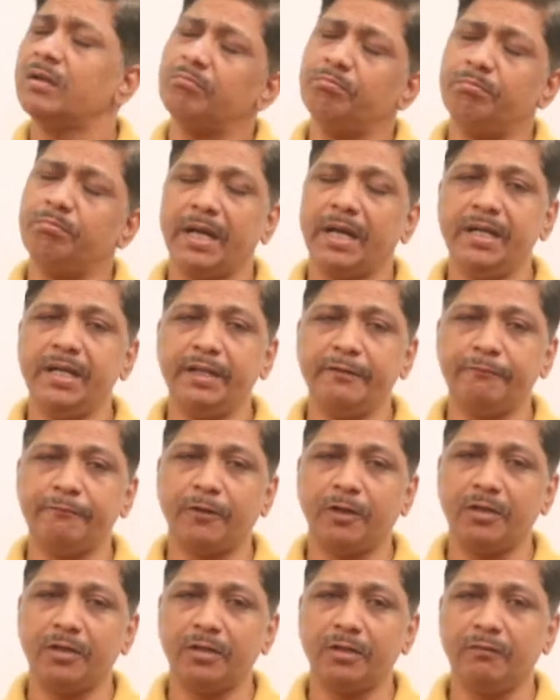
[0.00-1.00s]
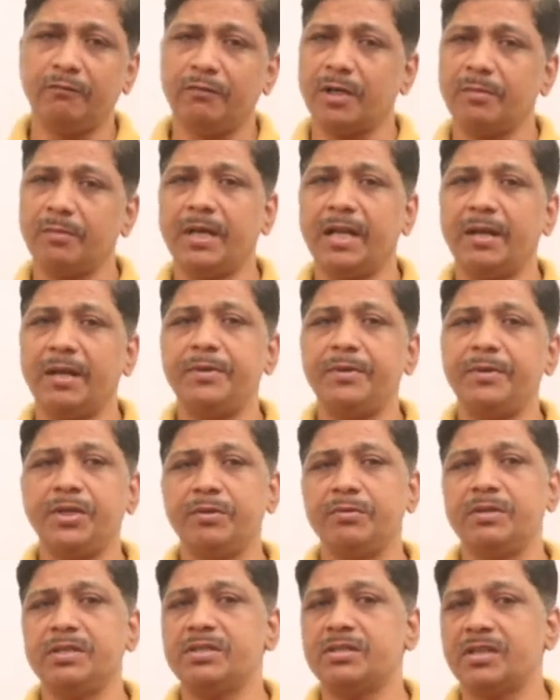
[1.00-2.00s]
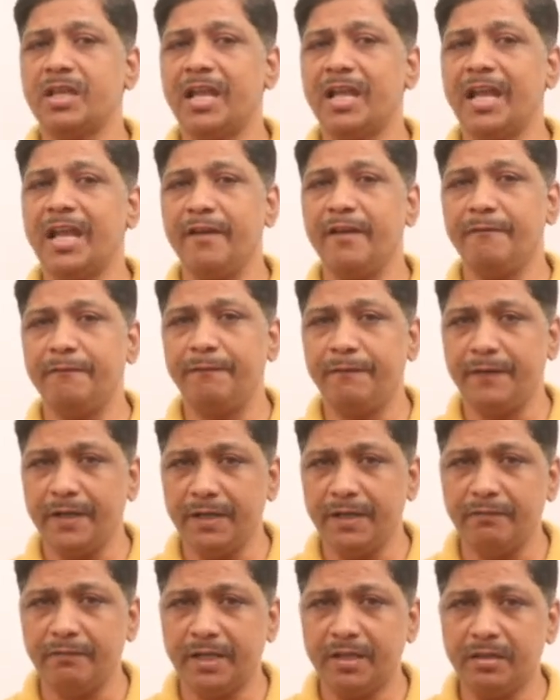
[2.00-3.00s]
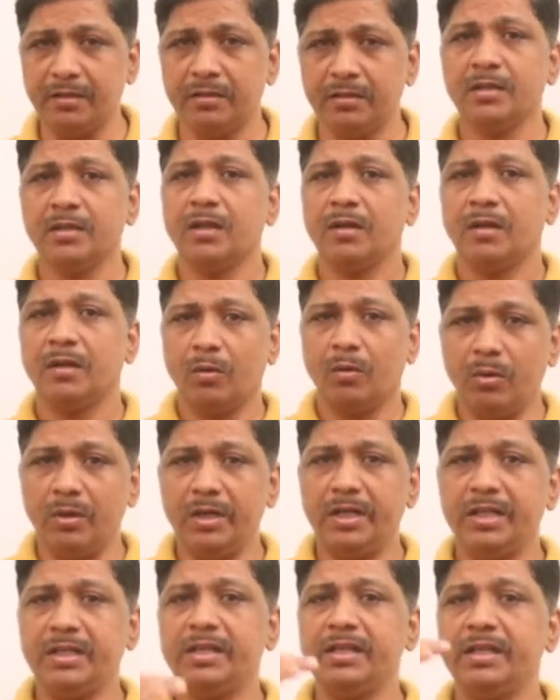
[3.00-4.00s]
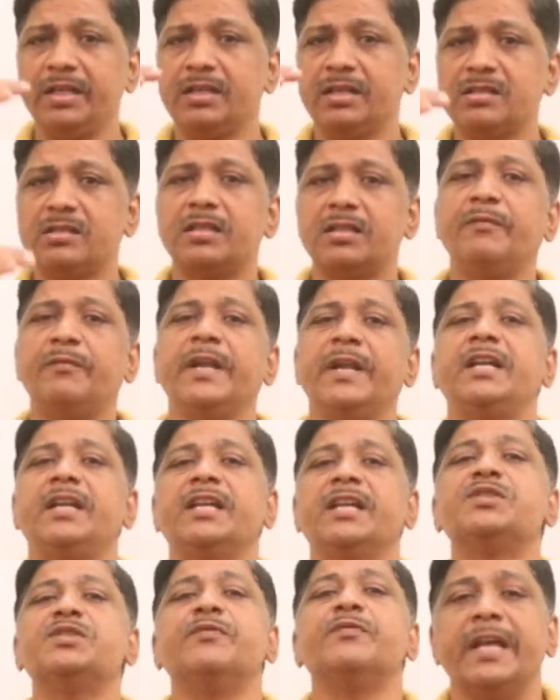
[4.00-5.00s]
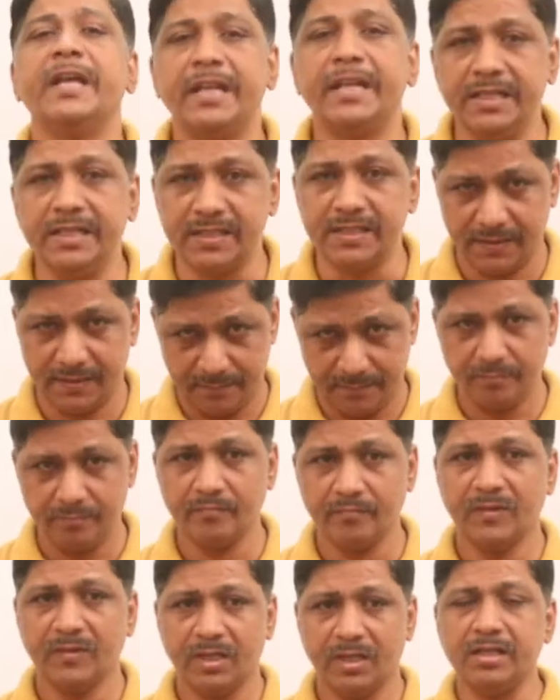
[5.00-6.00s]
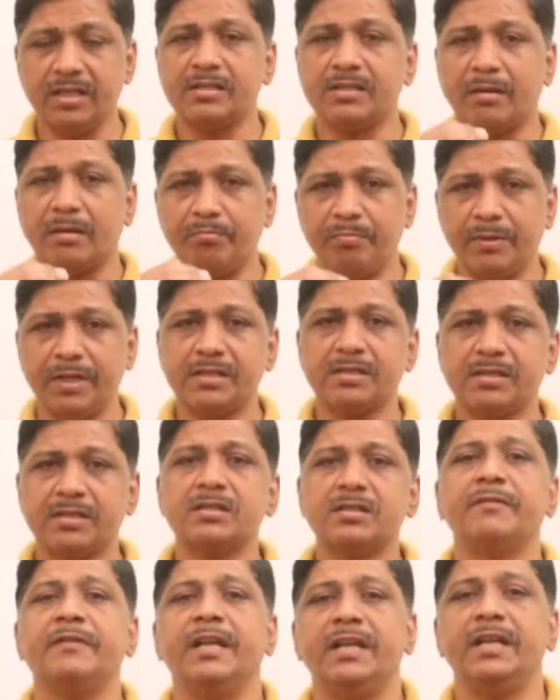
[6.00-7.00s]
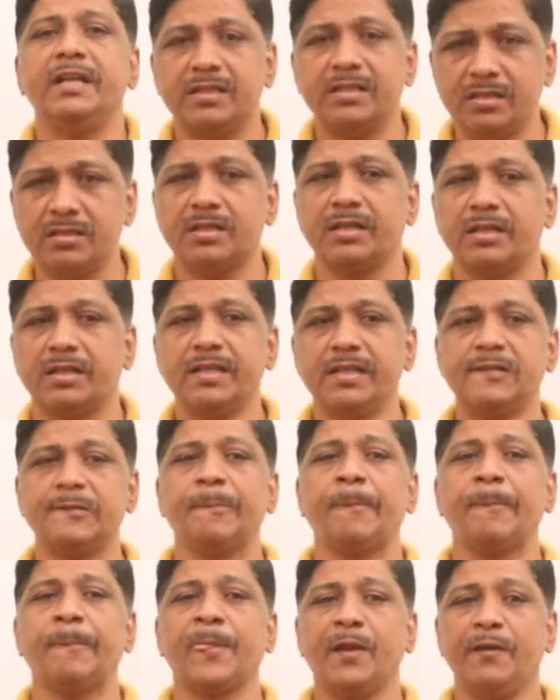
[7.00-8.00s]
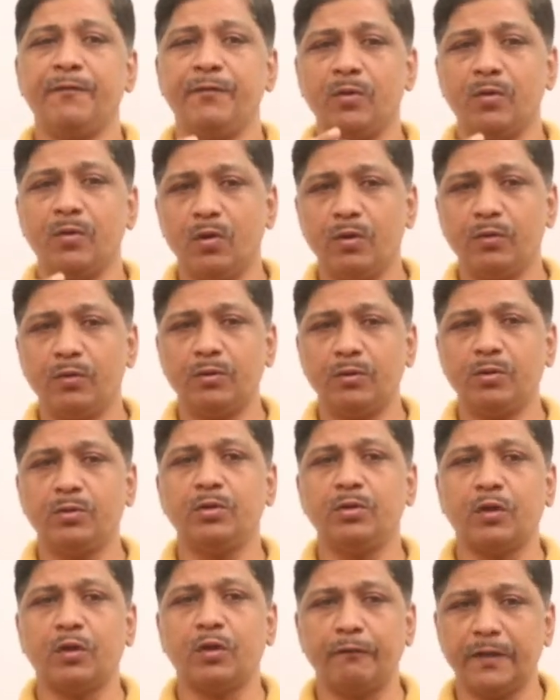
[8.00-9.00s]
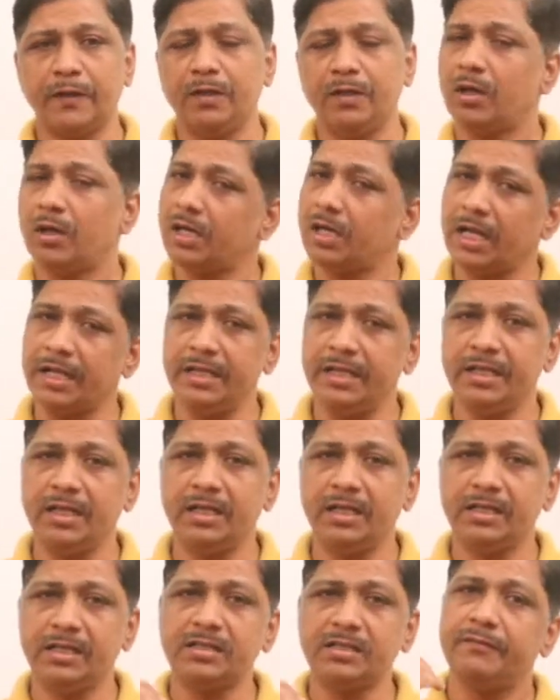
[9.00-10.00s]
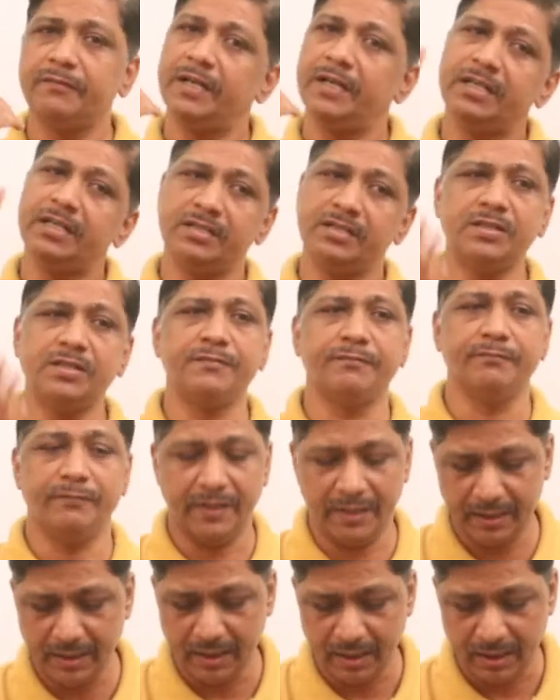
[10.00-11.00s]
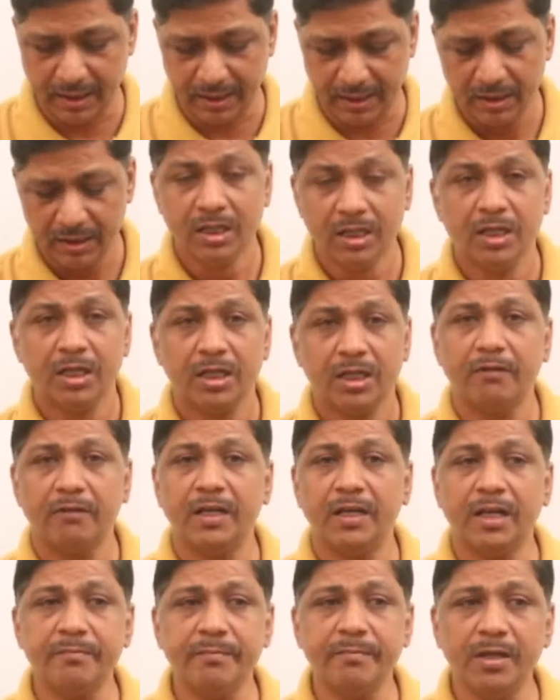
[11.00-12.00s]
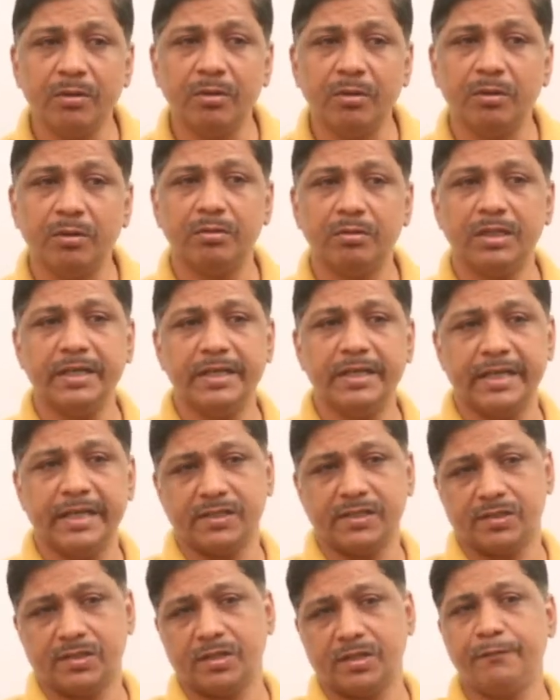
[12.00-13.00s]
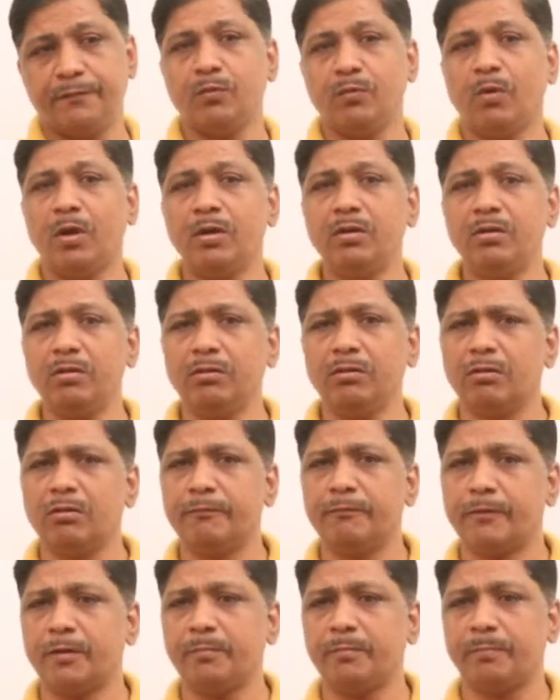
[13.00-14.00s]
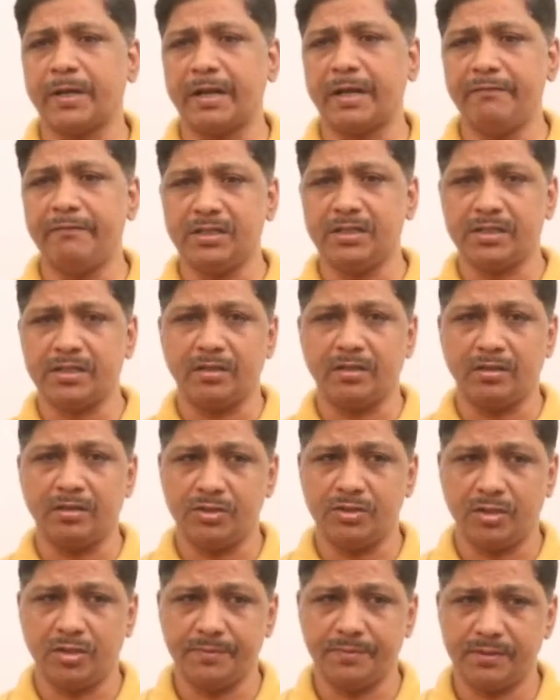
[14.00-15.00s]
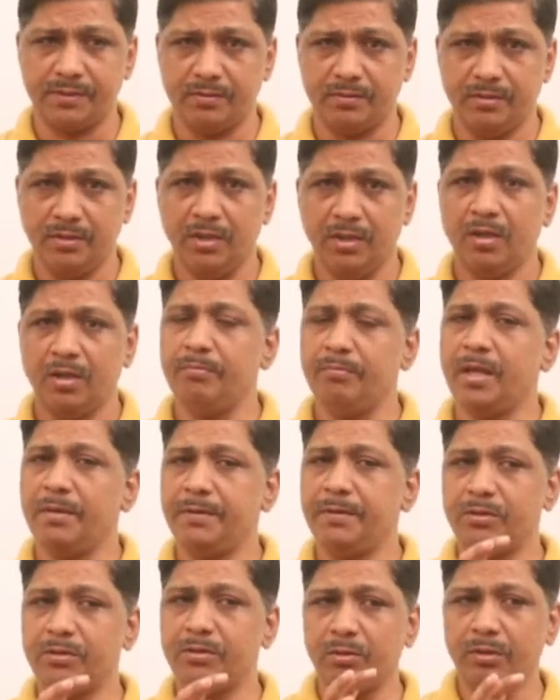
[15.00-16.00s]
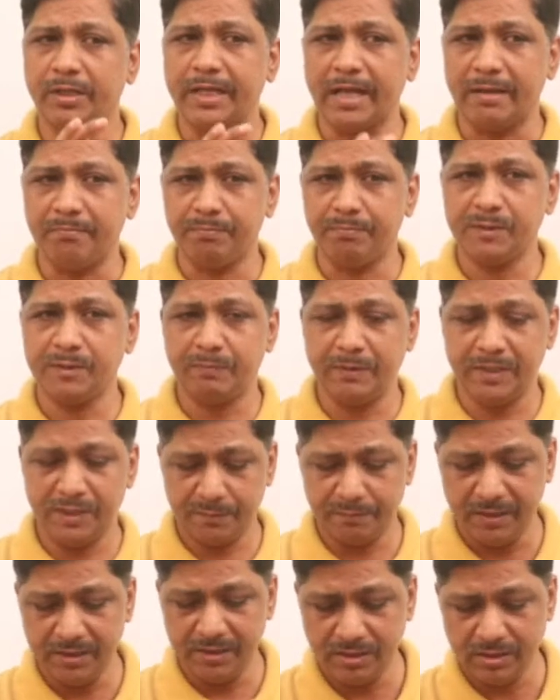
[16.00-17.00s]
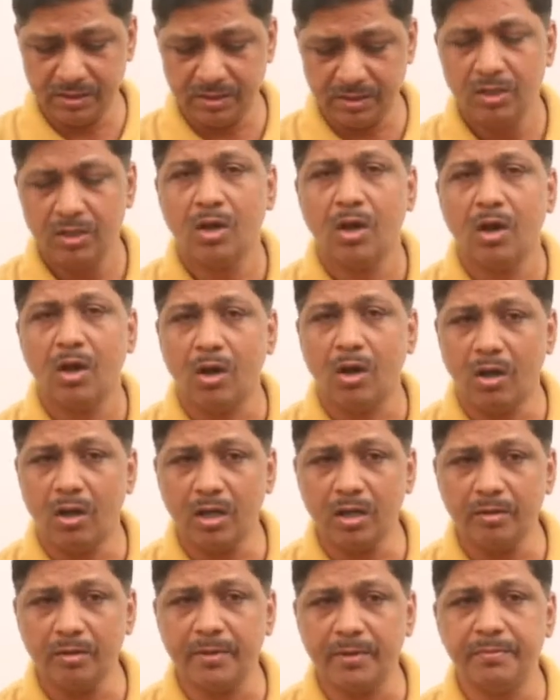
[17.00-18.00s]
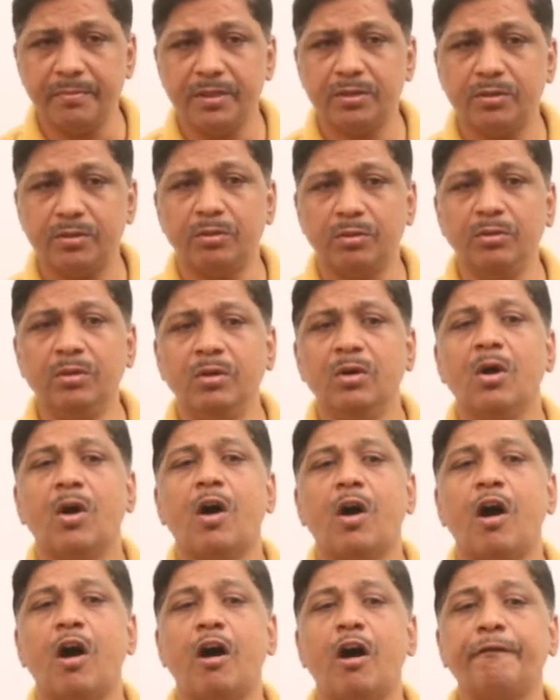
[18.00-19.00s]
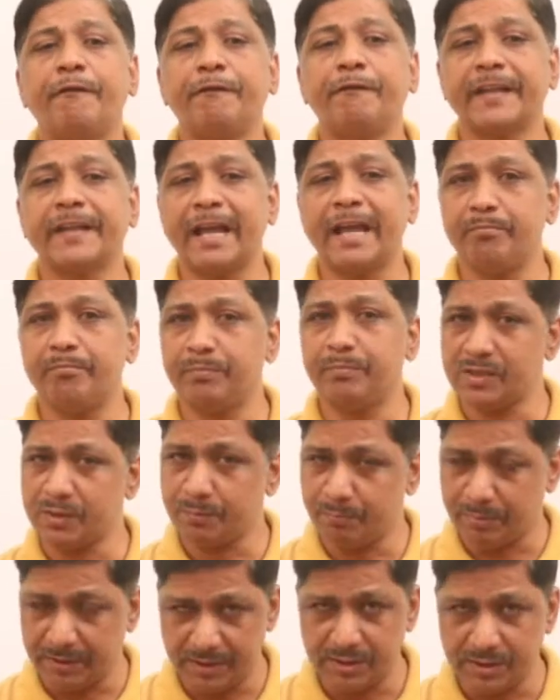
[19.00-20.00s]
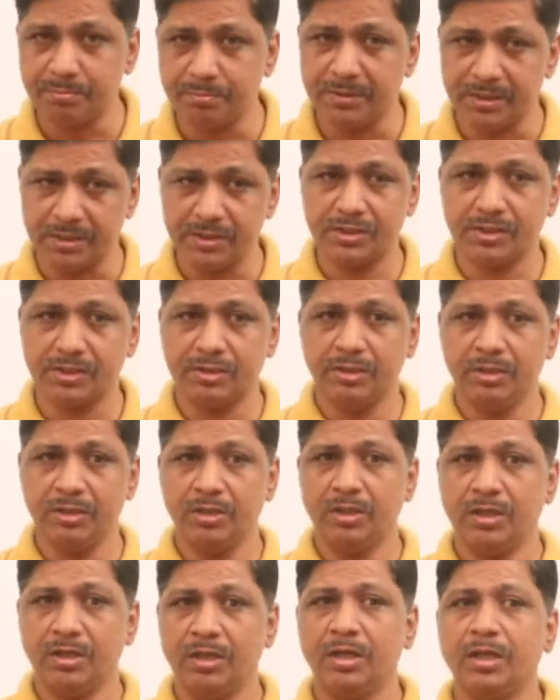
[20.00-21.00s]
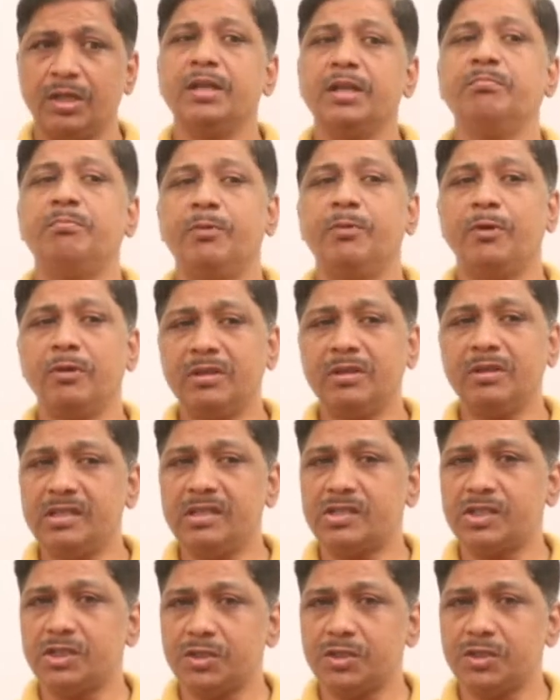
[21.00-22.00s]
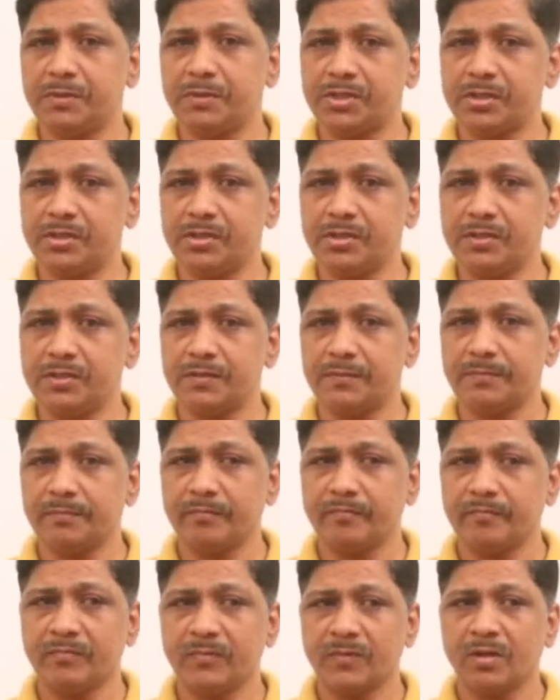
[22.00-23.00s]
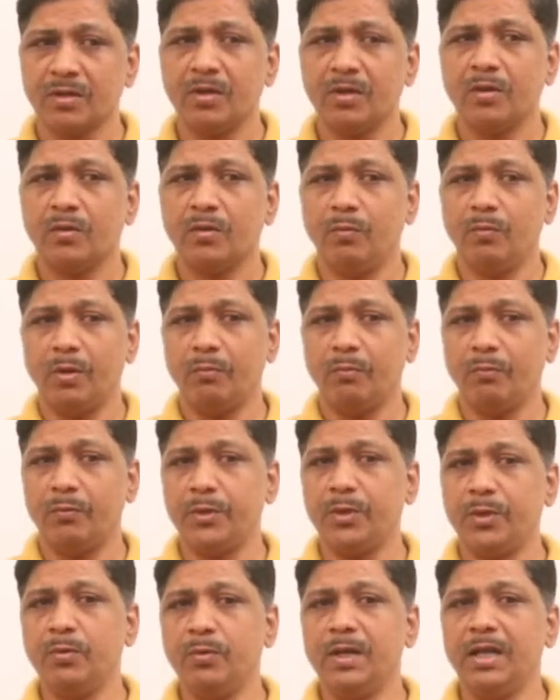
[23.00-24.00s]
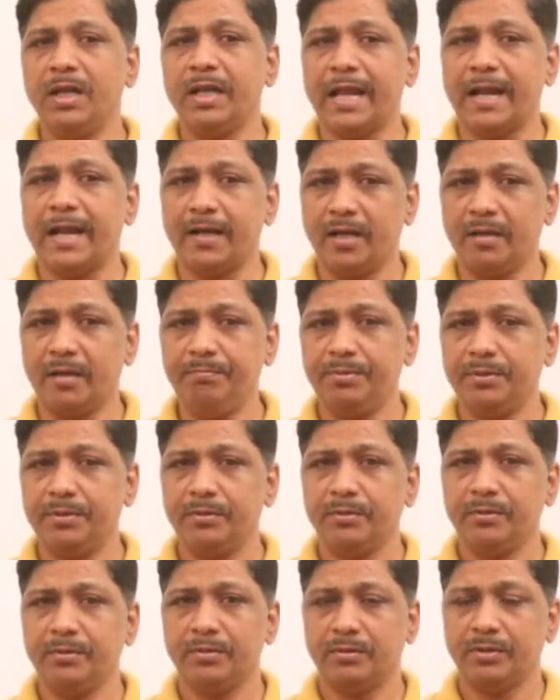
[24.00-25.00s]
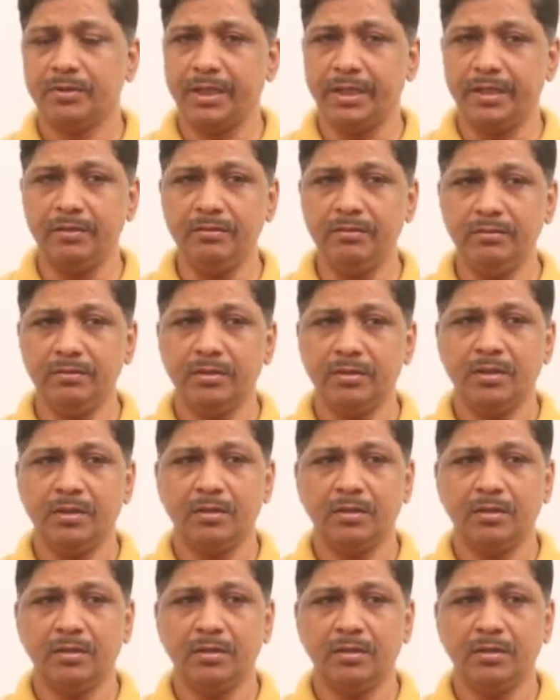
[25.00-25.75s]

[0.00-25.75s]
by default verbal aptitude is everywhere. Only thing is the weightage varies. In some places the weightage is less. If you go to TOEFL or IELTS, the weightage is very high. Now let me go to the next. If you want to go for private sector jobs, maybe through campus placements or maybe through off campus placements, in both these situations you will land up in,